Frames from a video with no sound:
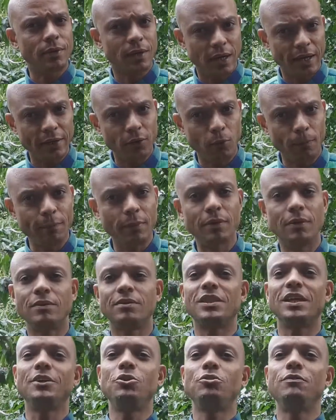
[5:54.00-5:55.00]
I hope.
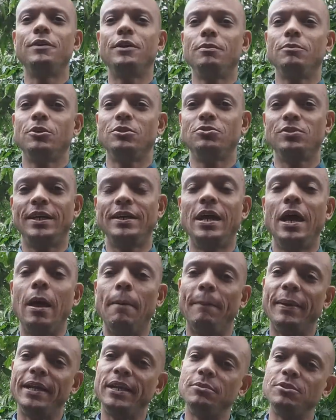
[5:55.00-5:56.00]
Thank you very much, right?
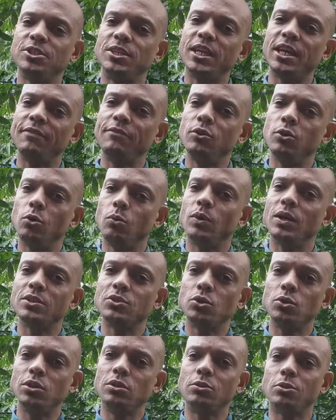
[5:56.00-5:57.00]
My name is Kevin
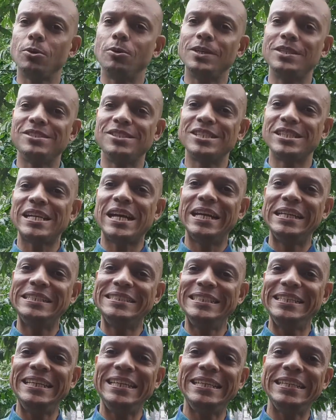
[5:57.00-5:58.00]
Owasu Itoe,
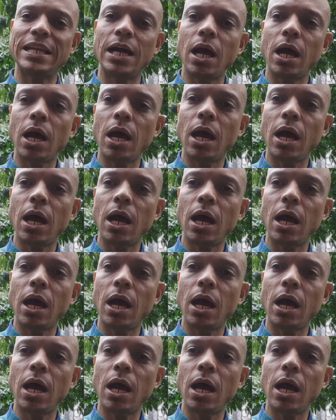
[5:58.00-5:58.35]
sign in